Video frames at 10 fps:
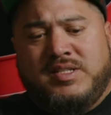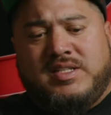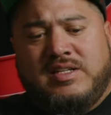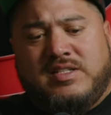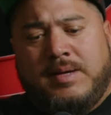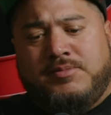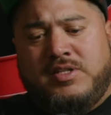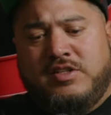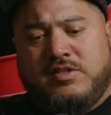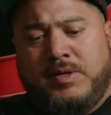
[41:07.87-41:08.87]

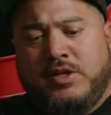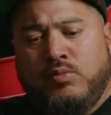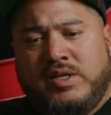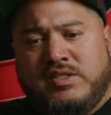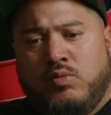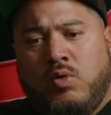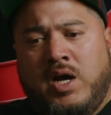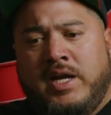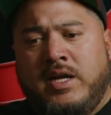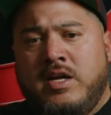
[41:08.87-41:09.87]
misconceptions be the reason
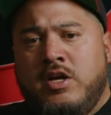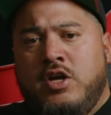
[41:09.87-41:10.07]
why